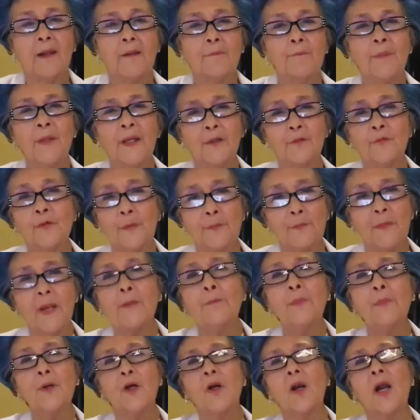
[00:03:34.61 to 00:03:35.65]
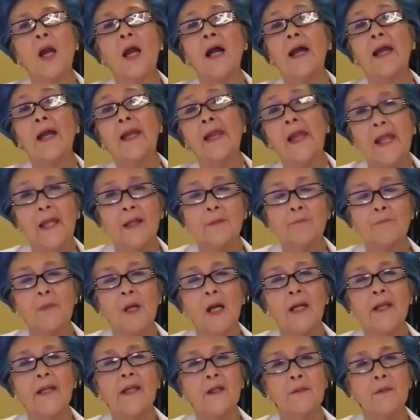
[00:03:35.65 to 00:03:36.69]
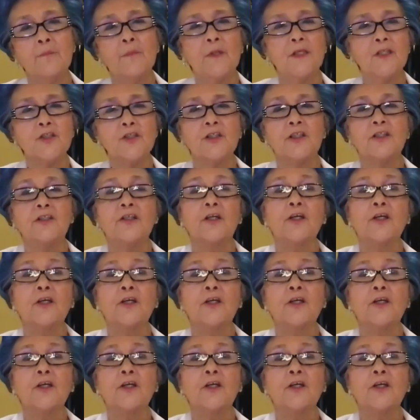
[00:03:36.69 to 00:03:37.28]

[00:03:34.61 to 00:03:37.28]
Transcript: But remember, I had my admission